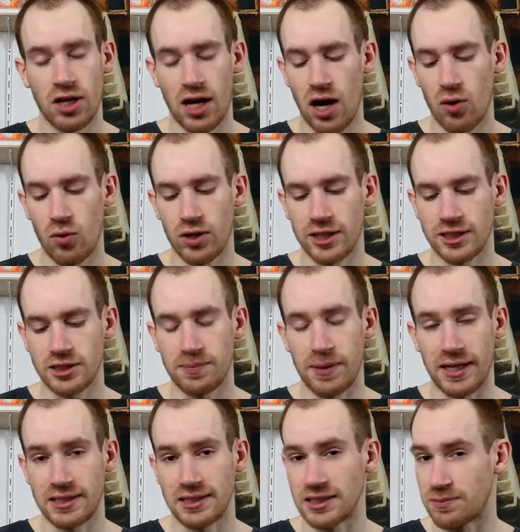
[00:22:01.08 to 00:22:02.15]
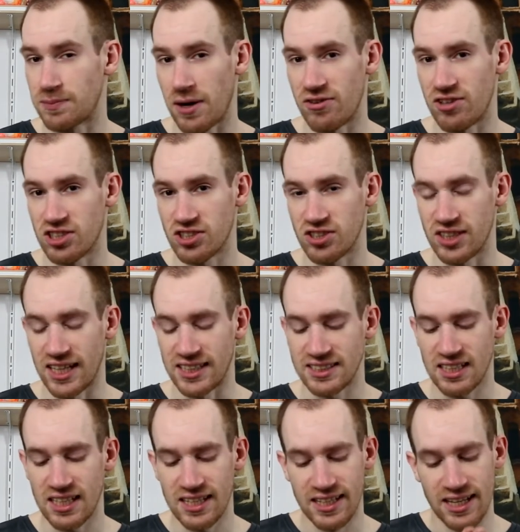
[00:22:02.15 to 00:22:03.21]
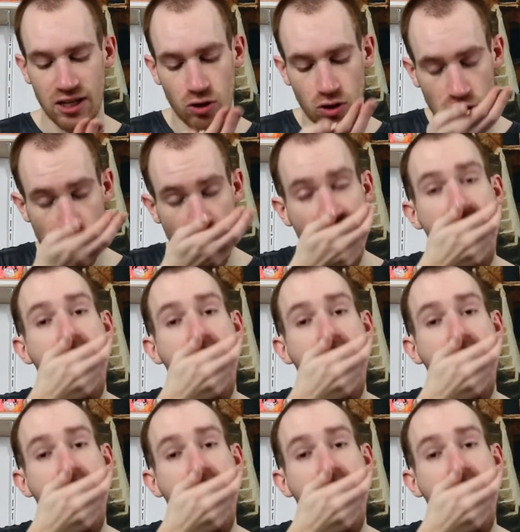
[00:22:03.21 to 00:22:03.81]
how I would expect this beverage to taste like at all.